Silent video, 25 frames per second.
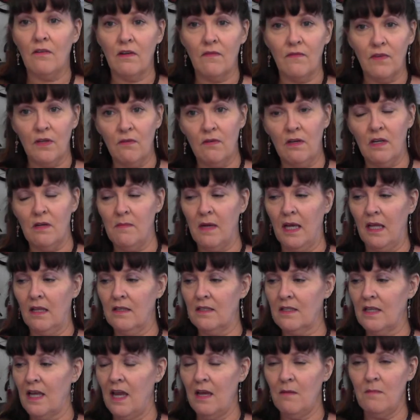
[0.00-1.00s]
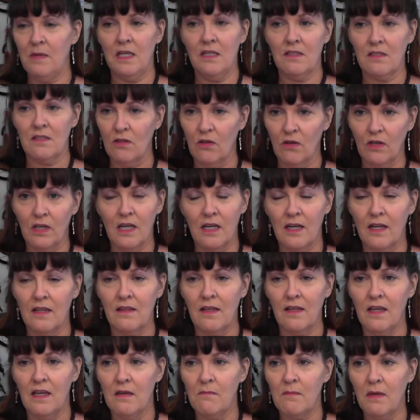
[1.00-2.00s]
If you email us, Amy is looking at
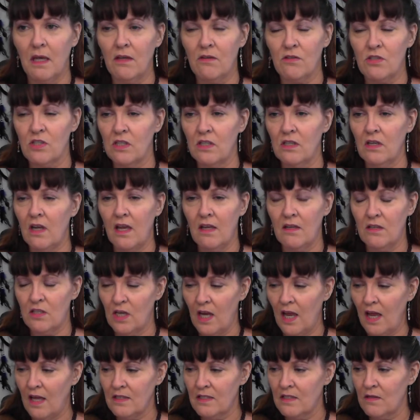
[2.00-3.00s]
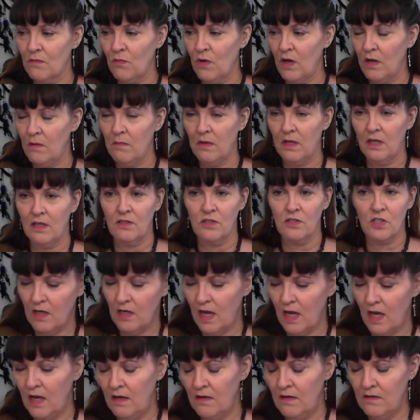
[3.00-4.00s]
the email. She has the 1 minute.
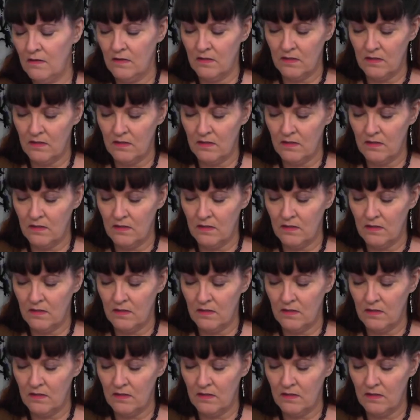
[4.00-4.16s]
Okay.